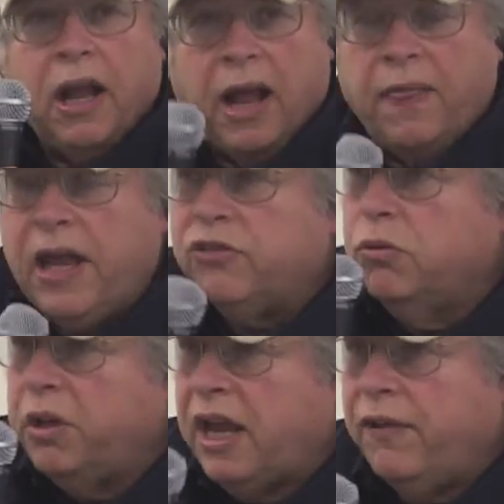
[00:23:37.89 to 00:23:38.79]
And that's
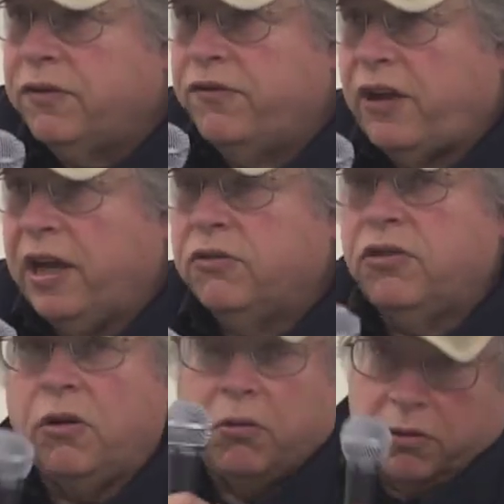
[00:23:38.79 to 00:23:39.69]
what we have to fight.
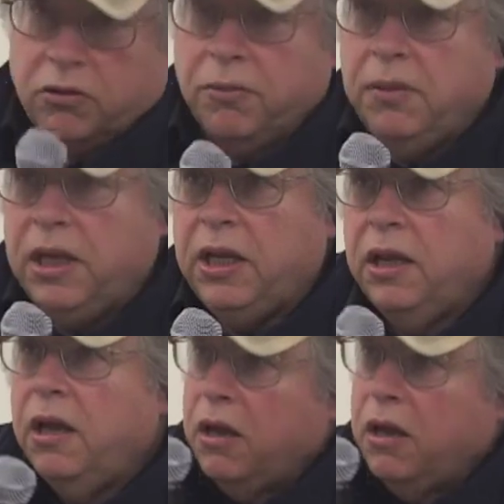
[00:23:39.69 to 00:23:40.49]
So to me,